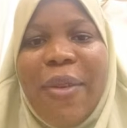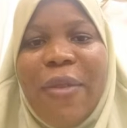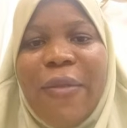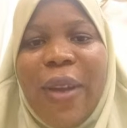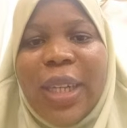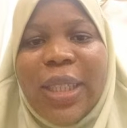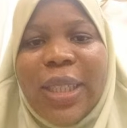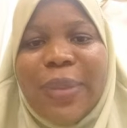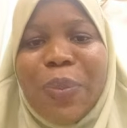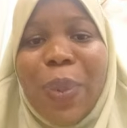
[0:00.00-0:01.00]
Rifa
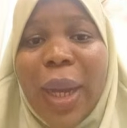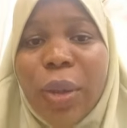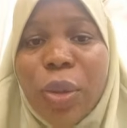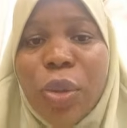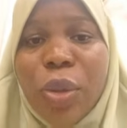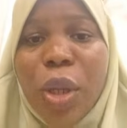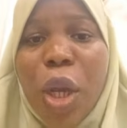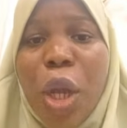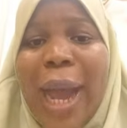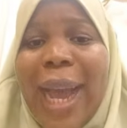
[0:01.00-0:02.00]
Sparkles.